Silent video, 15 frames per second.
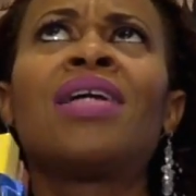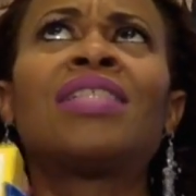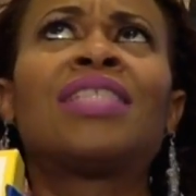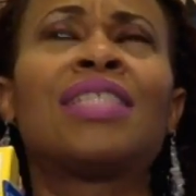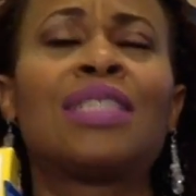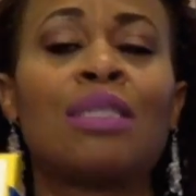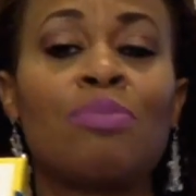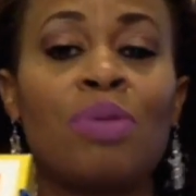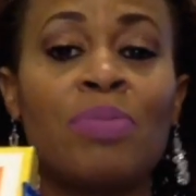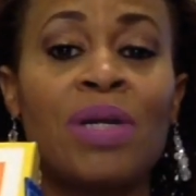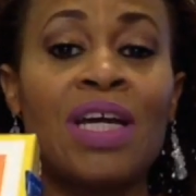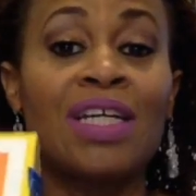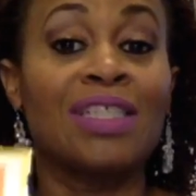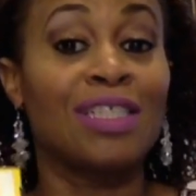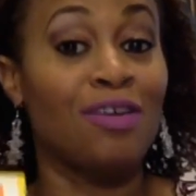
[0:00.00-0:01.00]
Just simply
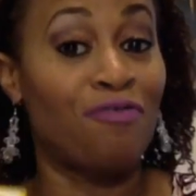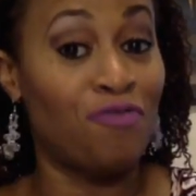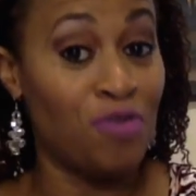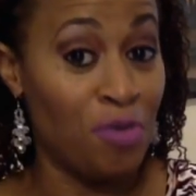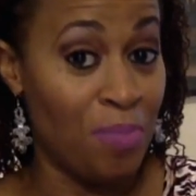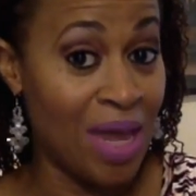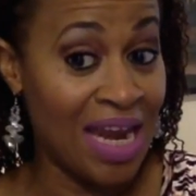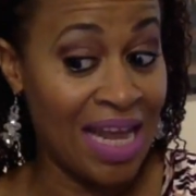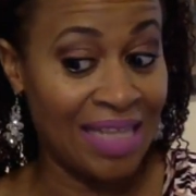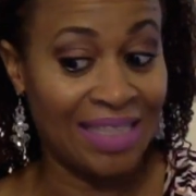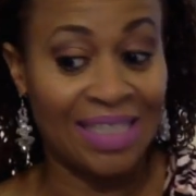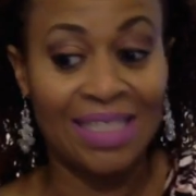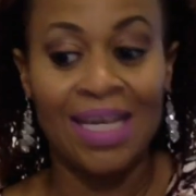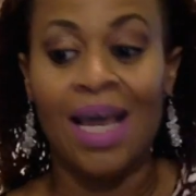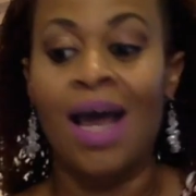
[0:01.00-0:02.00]
because in a few
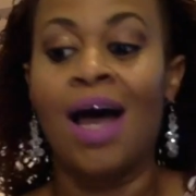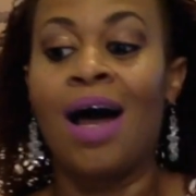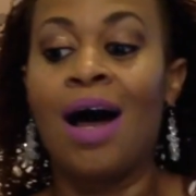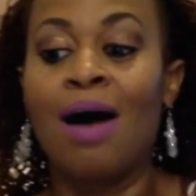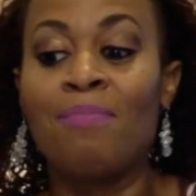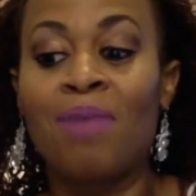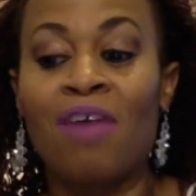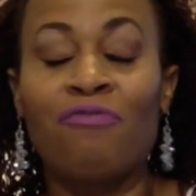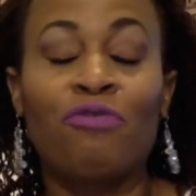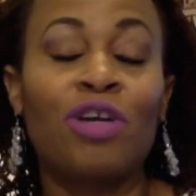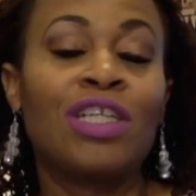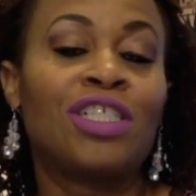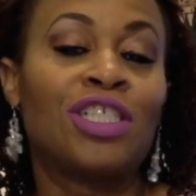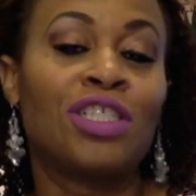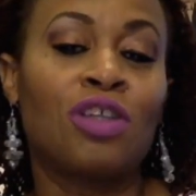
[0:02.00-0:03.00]
minutes, my
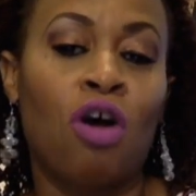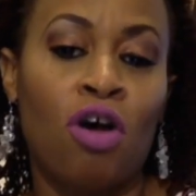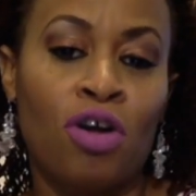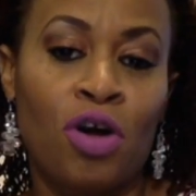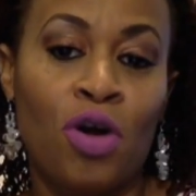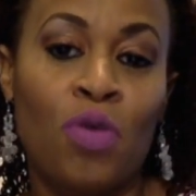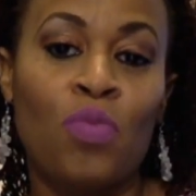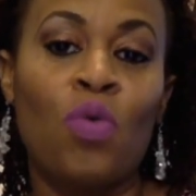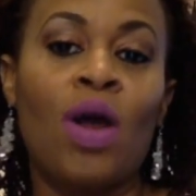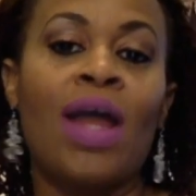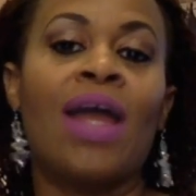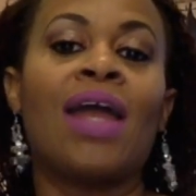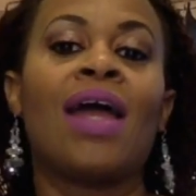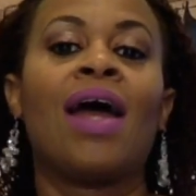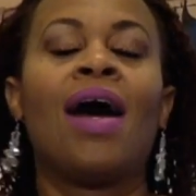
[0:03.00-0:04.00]
friend, she's on her
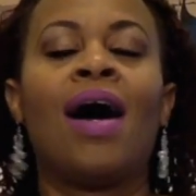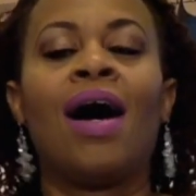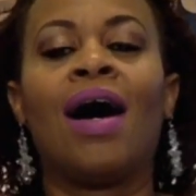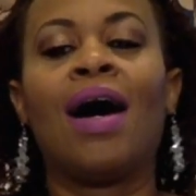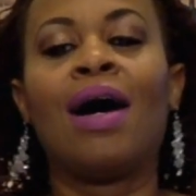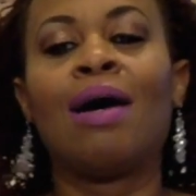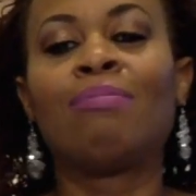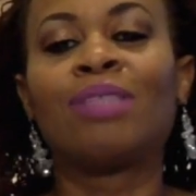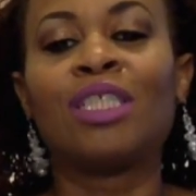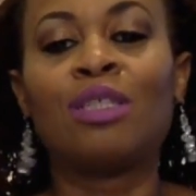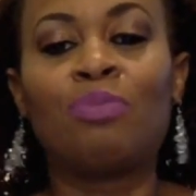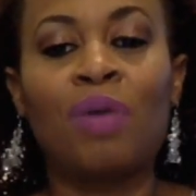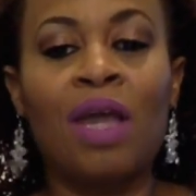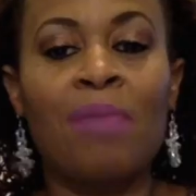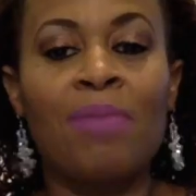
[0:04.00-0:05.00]
way. She's
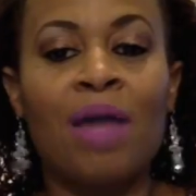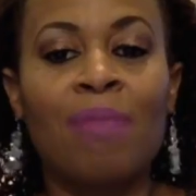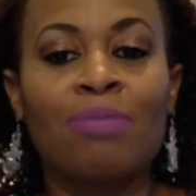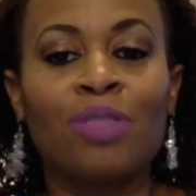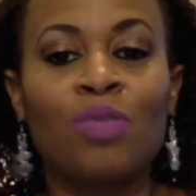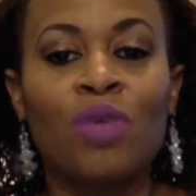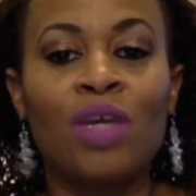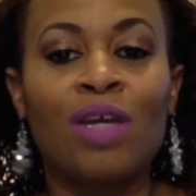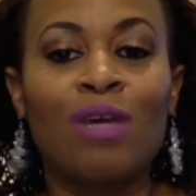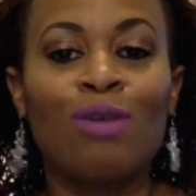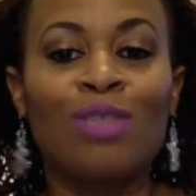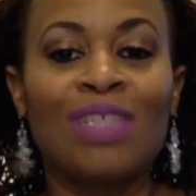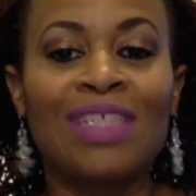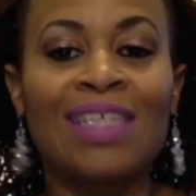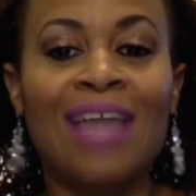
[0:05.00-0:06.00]
picking me up so we can go
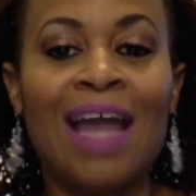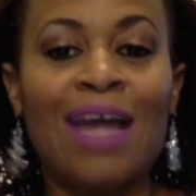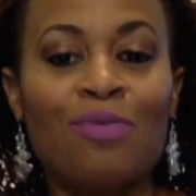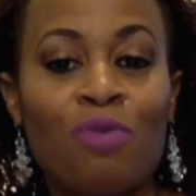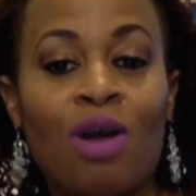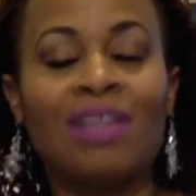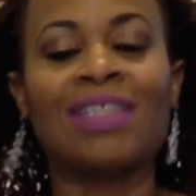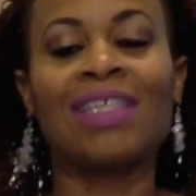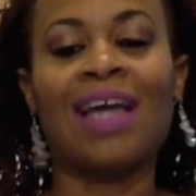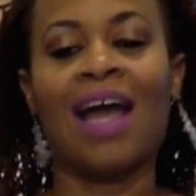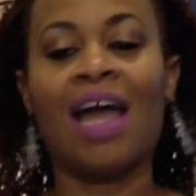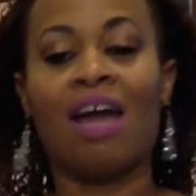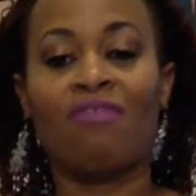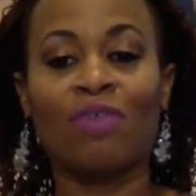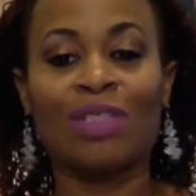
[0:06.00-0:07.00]
see Diana Rossi. I
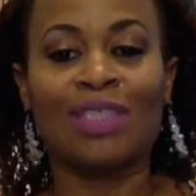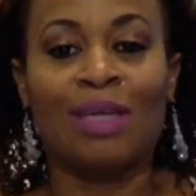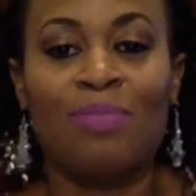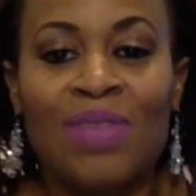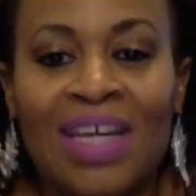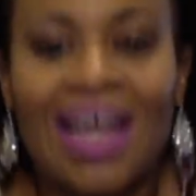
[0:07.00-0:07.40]
have on something